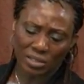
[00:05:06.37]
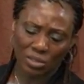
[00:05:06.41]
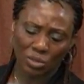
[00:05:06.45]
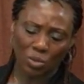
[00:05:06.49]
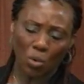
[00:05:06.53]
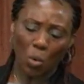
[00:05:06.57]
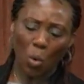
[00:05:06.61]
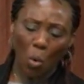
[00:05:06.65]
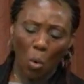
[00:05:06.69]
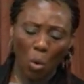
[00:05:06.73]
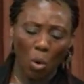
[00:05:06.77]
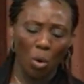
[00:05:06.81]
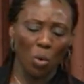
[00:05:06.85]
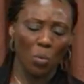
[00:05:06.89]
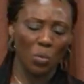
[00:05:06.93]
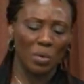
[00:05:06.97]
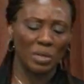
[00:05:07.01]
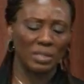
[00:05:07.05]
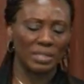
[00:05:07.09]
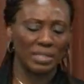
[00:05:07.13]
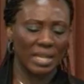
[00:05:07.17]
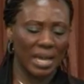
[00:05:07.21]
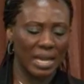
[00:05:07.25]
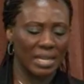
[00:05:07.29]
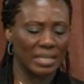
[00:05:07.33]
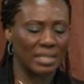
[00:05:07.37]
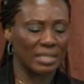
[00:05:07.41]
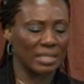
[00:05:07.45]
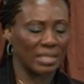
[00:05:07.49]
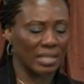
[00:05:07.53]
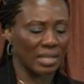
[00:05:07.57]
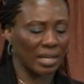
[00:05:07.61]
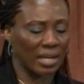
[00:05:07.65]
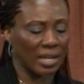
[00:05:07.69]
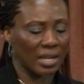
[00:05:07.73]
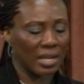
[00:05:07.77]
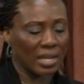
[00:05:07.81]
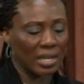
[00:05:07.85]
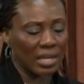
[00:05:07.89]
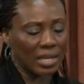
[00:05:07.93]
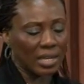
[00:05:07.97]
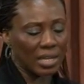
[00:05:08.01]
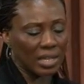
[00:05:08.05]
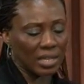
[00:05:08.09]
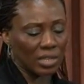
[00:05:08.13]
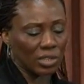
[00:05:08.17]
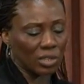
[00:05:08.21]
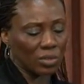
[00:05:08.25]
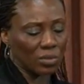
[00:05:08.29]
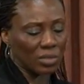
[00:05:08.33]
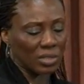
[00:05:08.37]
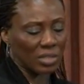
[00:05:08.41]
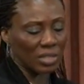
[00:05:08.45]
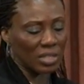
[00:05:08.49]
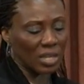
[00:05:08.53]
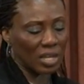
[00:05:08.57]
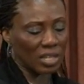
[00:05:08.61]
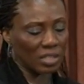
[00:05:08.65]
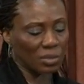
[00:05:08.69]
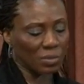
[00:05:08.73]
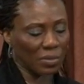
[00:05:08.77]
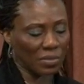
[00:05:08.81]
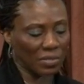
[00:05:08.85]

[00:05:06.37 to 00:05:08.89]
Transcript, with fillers: So always enter into his gates